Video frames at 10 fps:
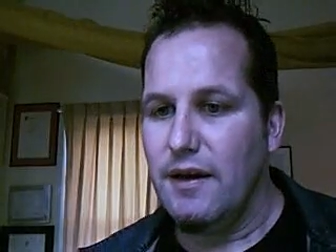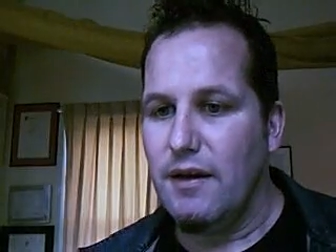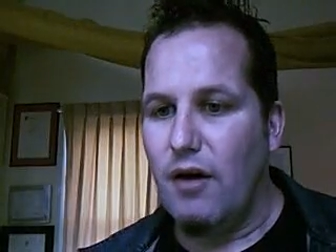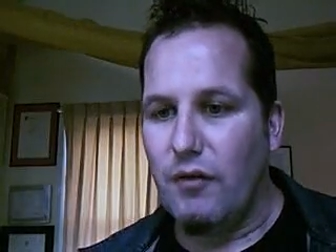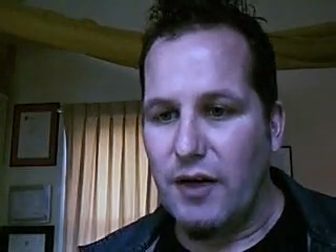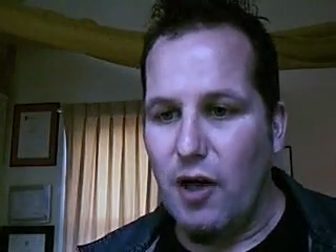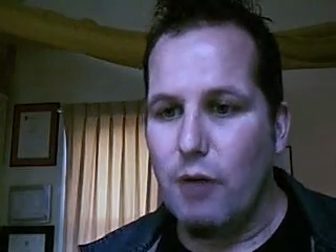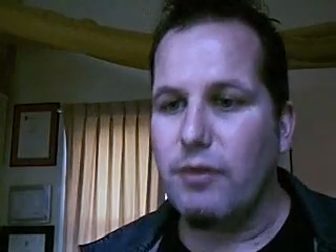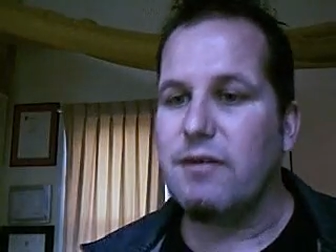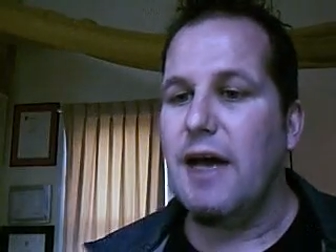on the
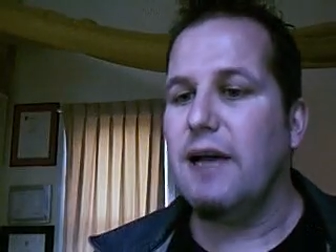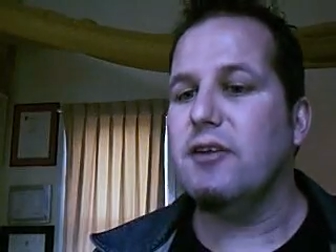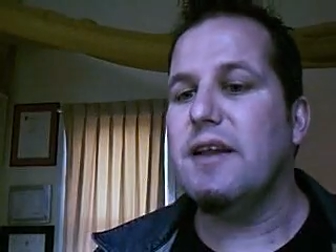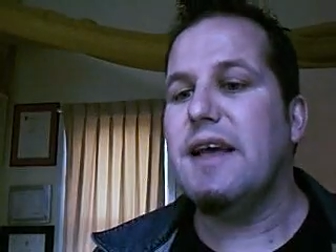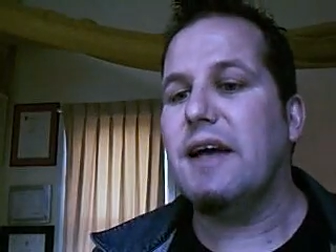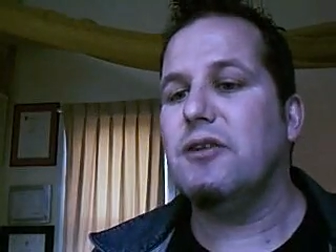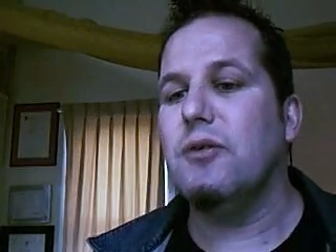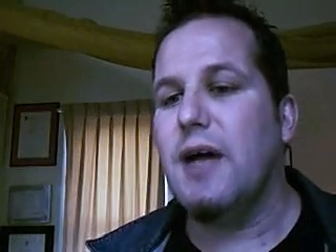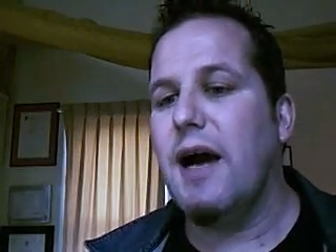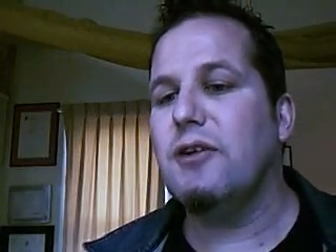global stage than the actual
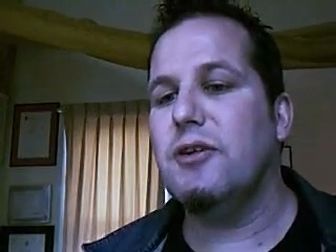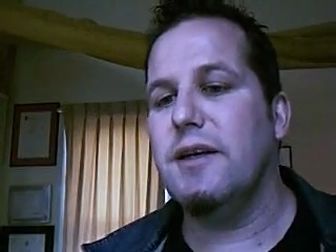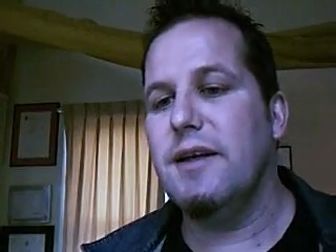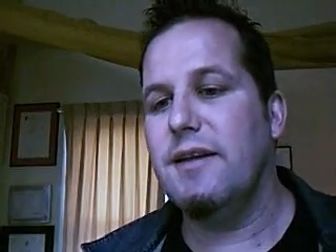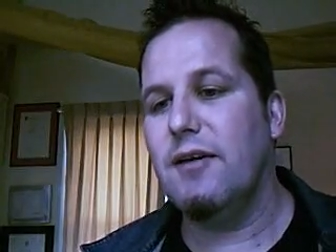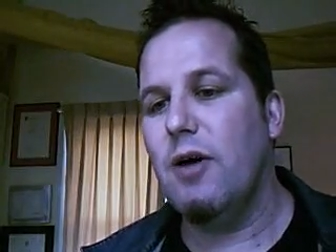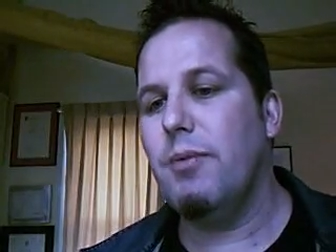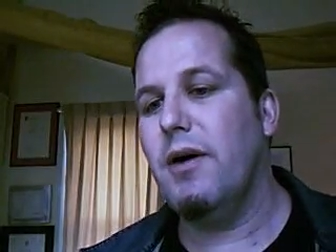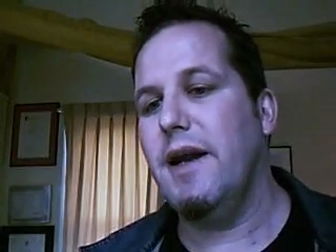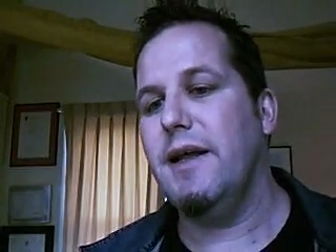country that they're
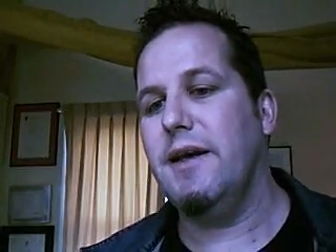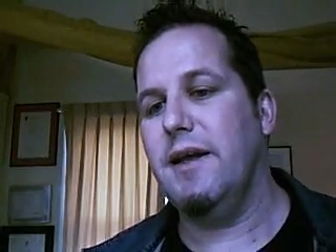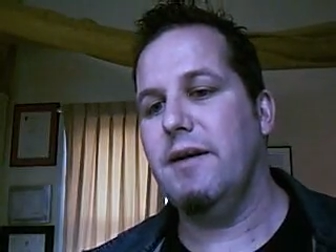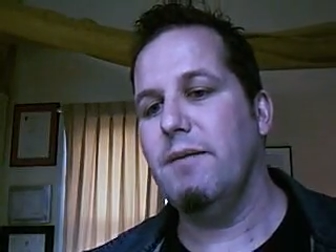operating in.